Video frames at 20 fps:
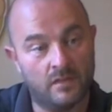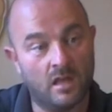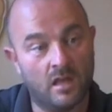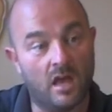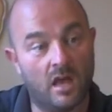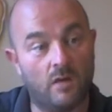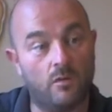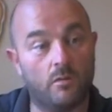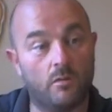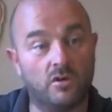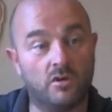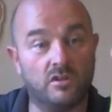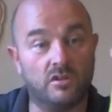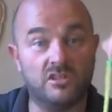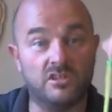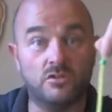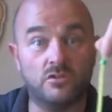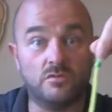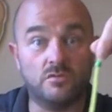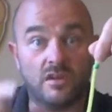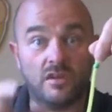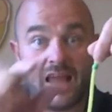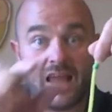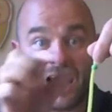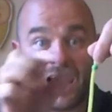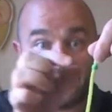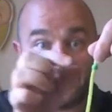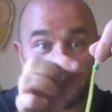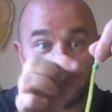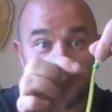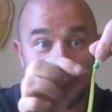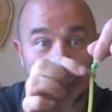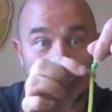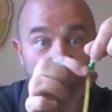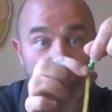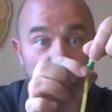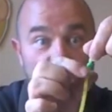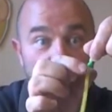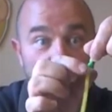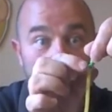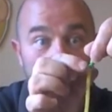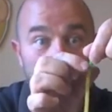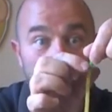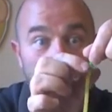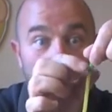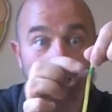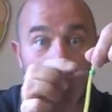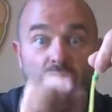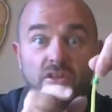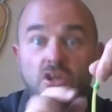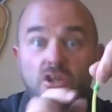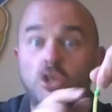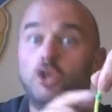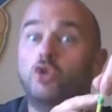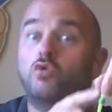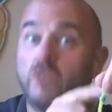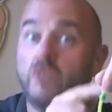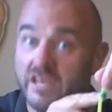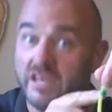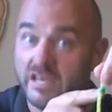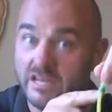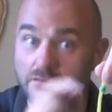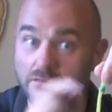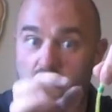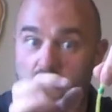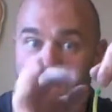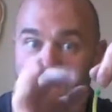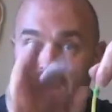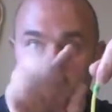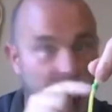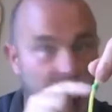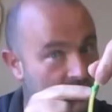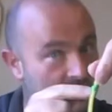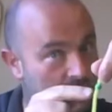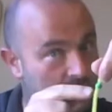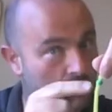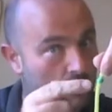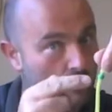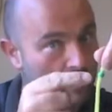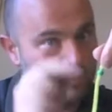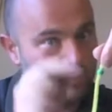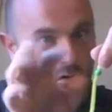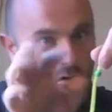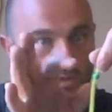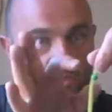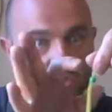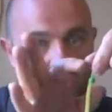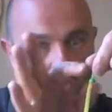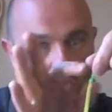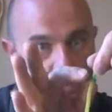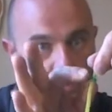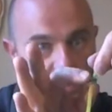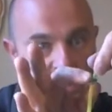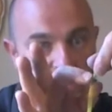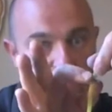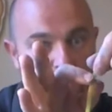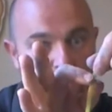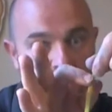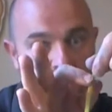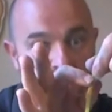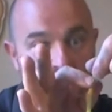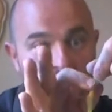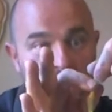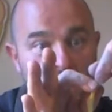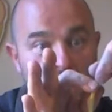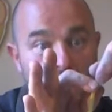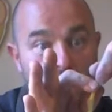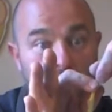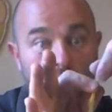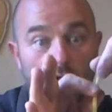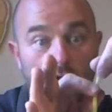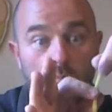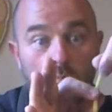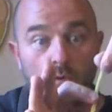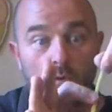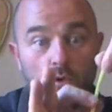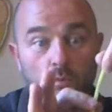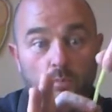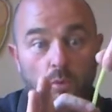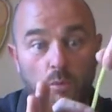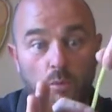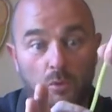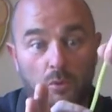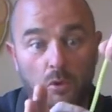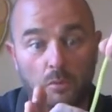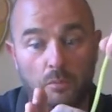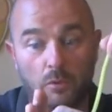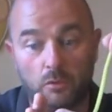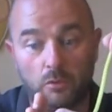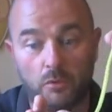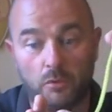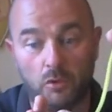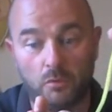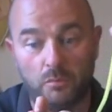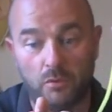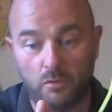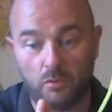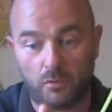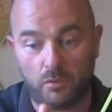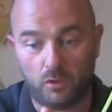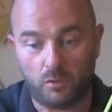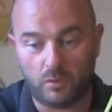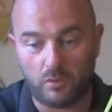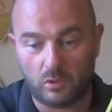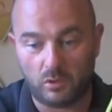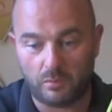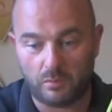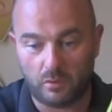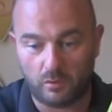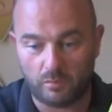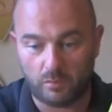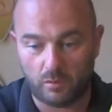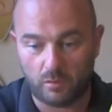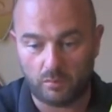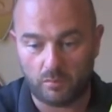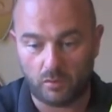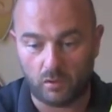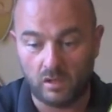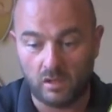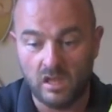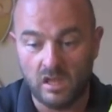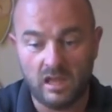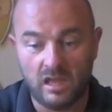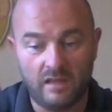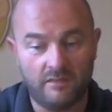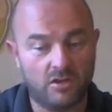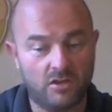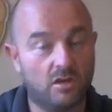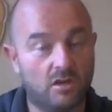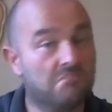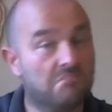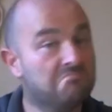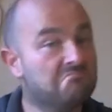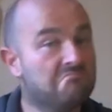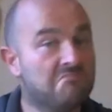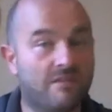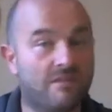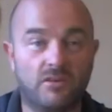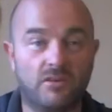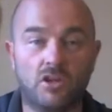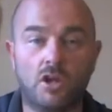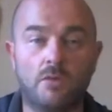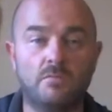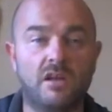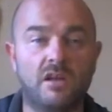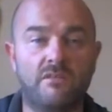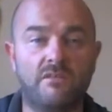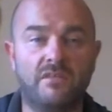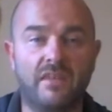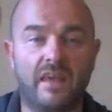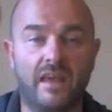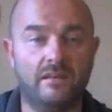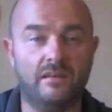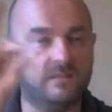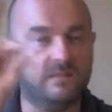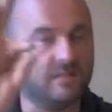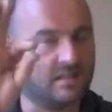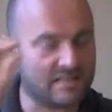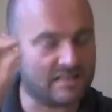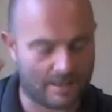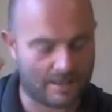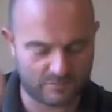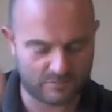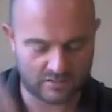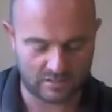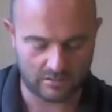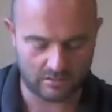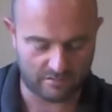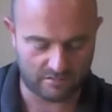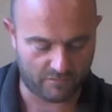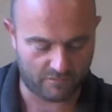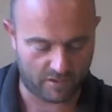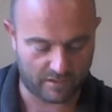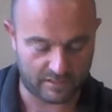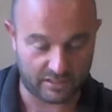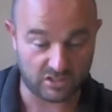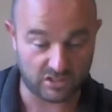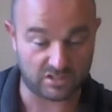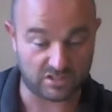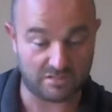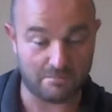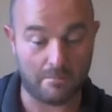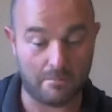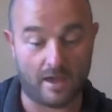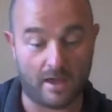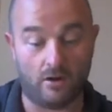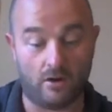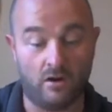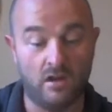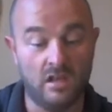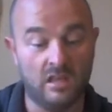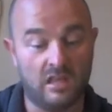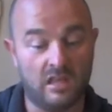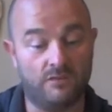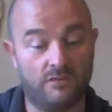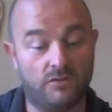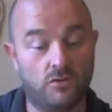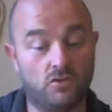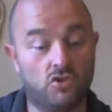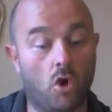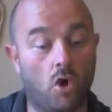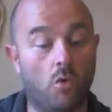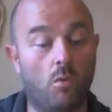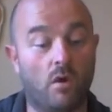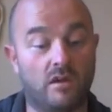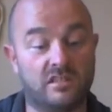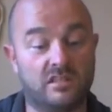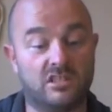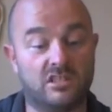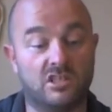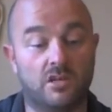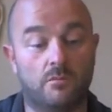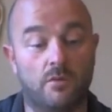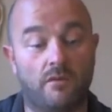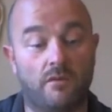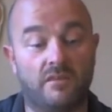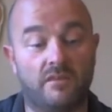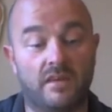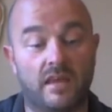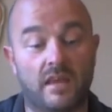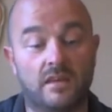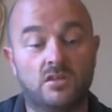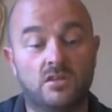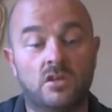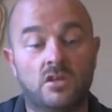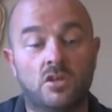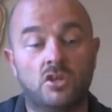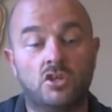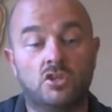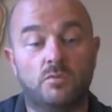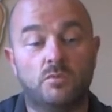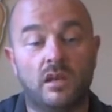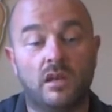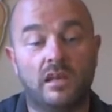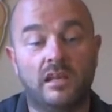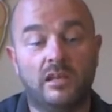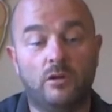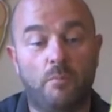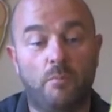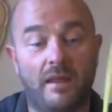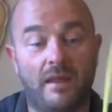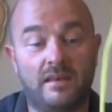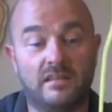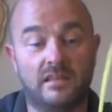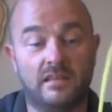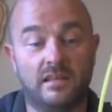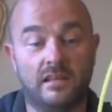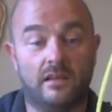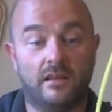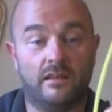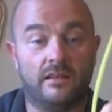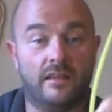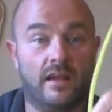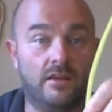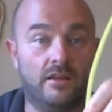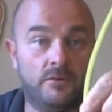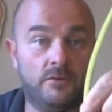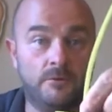and what we're going to do is we're going to ask them to grab the green bead. This is a green one, so a green bead, and we're going to pull, pull, pull, pull, pull, pull, pull, pull, pull, pull, pull. If it comes off the end, that's absolutely fine. It doesn't matter. If you don't want it to come off the end, put a little bend in it like that.